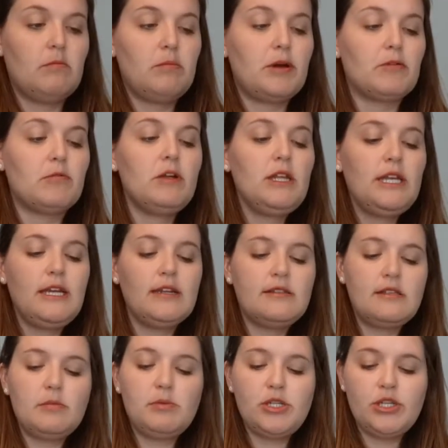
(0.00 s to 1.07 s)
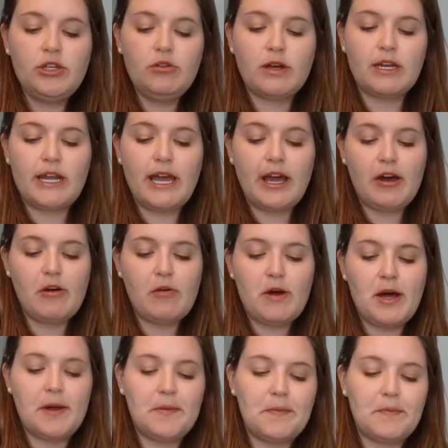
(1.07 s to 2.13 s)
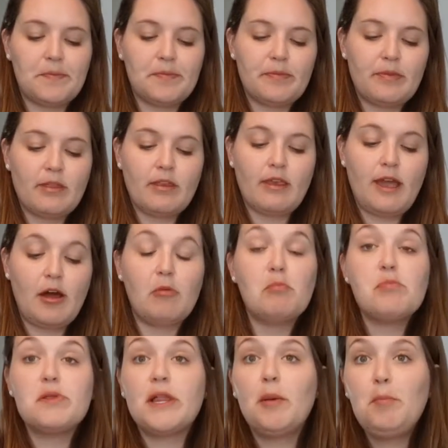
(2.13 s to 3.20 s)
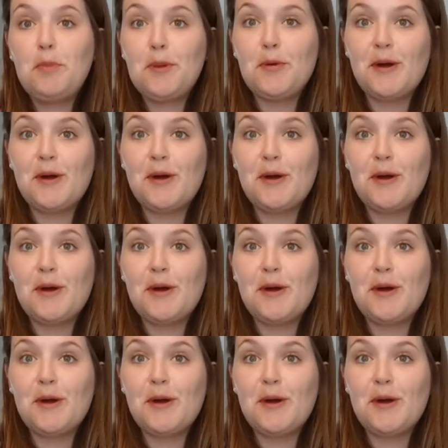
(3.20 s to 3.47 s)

But really it's up to you on how plump